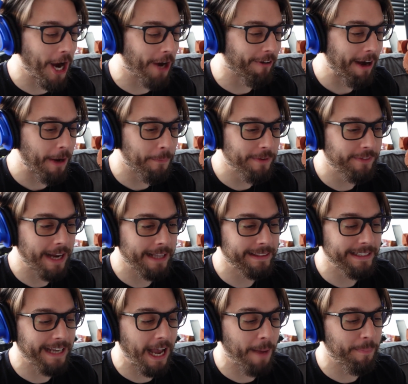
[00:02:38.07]
All right, we've got
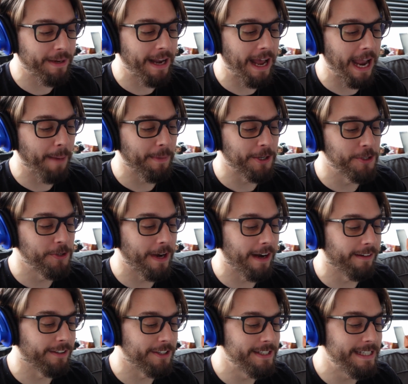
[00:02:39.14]
the Oppenheimer
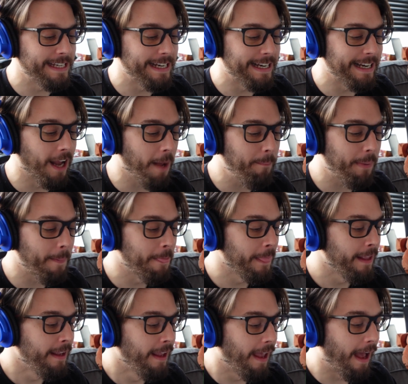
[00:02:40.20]
trailer teed up.
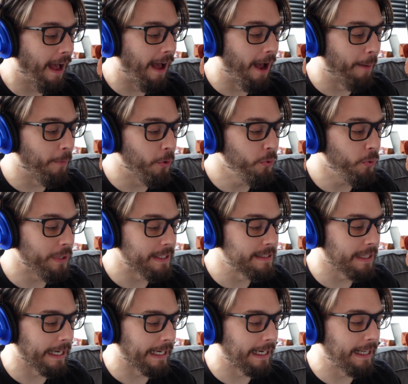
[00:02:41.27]
It's
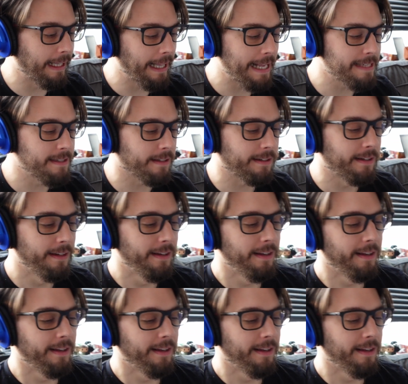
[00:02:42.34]
like classic.